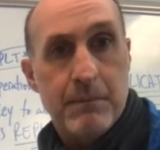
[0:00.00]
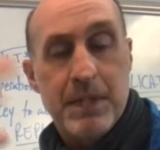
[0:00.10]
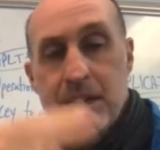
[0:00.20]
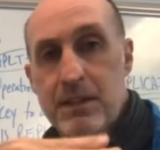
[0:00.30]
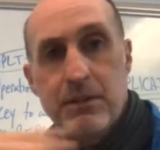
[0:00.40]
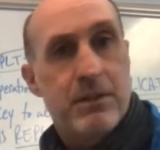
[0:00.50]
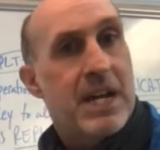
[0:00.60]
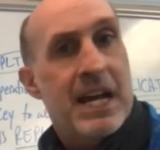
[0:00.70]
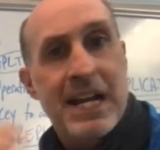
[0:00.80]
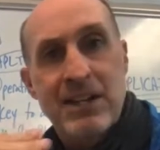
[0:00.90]
Meaning that they're
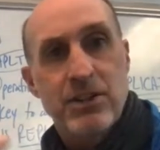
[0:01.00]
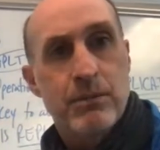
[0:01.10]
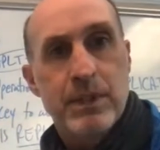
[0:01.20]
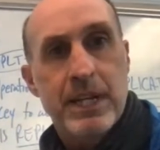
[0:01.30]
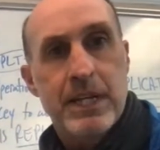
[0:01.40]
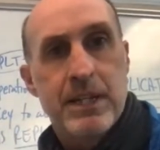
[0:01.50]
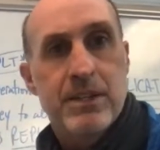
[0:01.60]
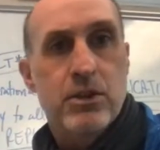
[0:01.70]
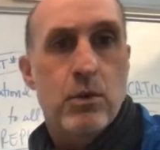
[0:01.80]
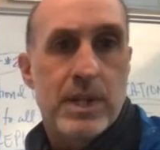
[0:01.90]
not actually related.
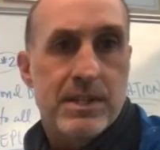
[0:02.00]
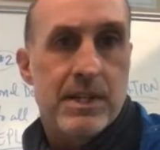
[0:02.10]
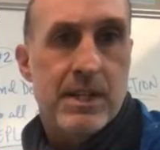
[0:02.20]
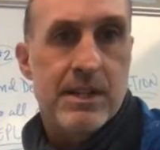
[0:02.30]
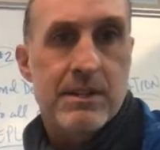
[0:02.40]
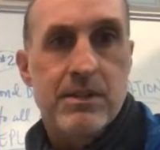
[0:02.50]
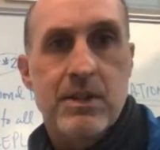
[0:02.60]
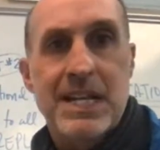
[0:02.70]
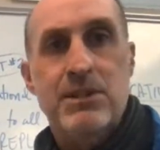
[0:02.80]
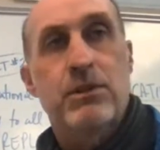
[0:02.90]
It's coincidence, it's
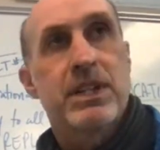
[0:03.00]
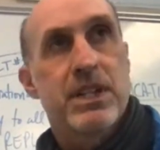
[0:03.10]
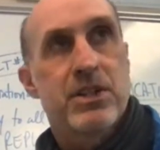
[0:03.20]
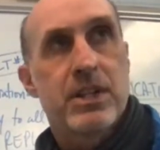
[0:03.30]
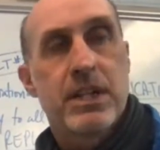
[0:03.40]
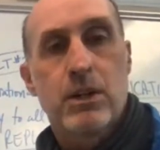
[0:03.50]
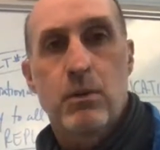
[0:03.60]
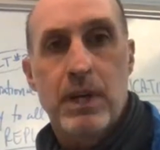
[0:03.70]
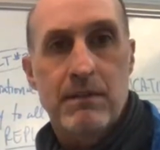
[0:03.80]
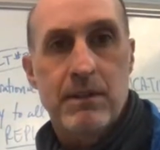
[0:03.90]
classical conditioning, or
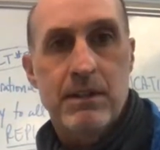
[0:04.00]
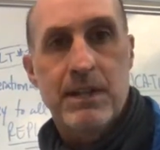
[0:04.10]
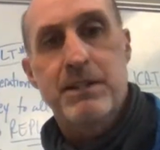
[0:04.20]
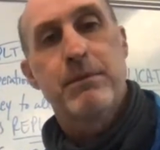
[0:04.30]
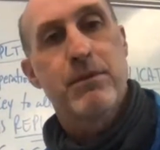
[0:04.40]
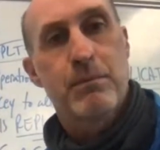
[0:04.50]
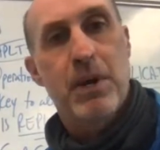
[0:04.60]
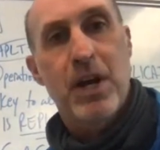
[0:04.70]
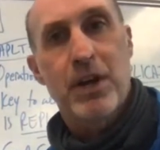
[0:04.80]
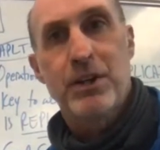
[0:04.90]
whatever. Now, some of you will
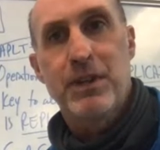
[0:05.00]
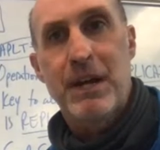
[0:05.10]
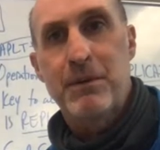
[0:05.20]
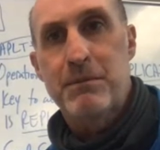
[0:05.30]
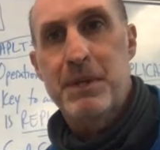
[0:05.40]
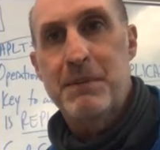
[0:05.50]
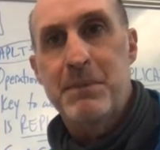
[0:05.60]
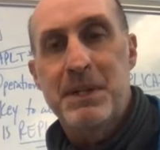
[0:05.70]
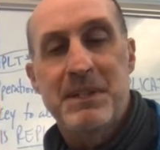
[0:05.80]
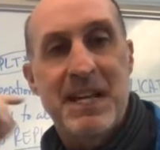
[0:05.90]
probably argue that with me,
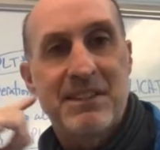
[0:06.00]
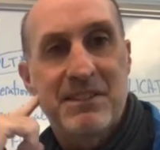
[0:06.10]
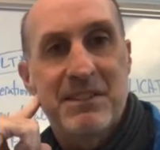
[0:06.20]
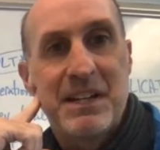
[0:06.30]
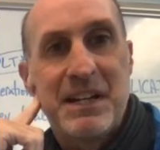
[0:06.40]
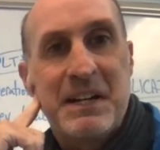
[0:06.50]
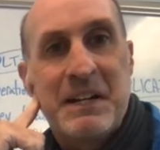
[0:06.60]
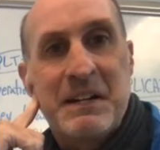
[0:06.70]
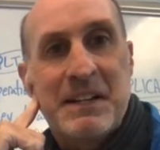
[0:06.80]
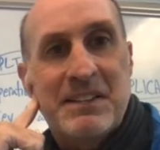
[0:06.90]
but that's
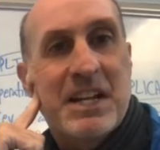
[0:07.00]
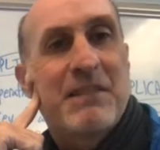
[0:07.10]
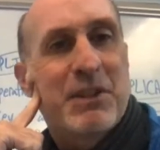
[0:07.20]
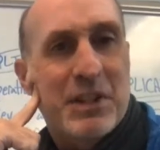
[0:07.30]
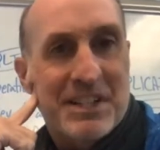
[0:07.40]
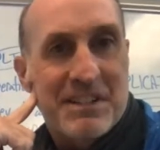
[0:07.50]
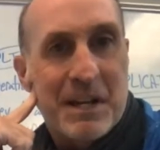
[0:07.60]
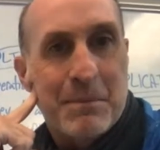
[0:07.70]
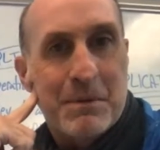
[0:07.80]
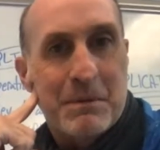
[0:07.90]
kind of a good
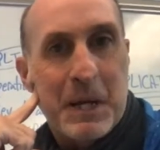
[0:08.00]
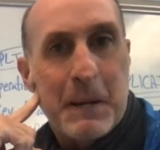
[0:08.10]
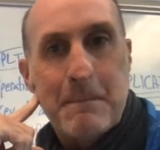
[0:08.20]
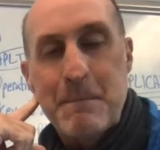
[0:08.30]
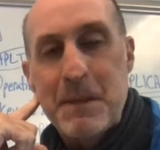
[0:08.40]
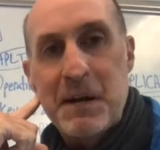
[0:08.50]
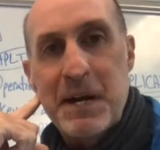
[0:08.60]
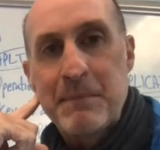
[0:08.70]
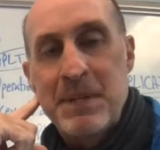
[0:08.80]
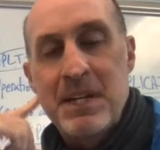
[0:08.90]
example, okay? All right.